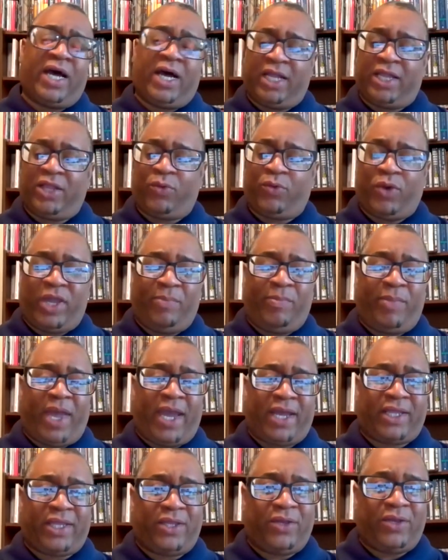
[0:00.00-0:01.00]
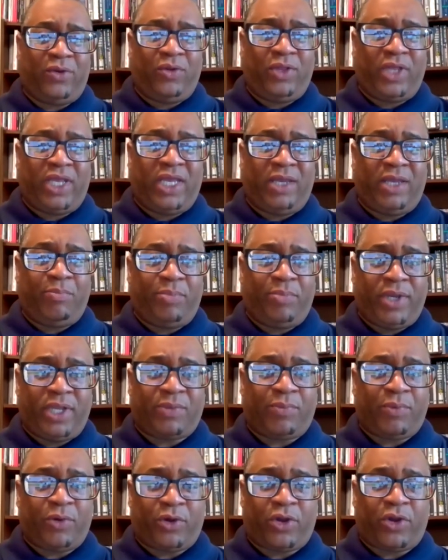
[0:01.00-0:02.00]
On the way back to the
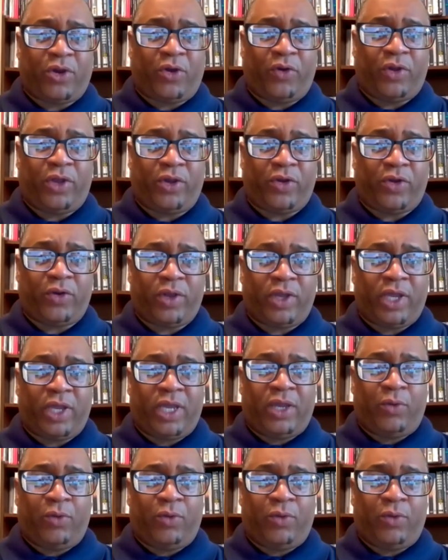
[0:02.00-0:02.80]
Pittsburgh Courier,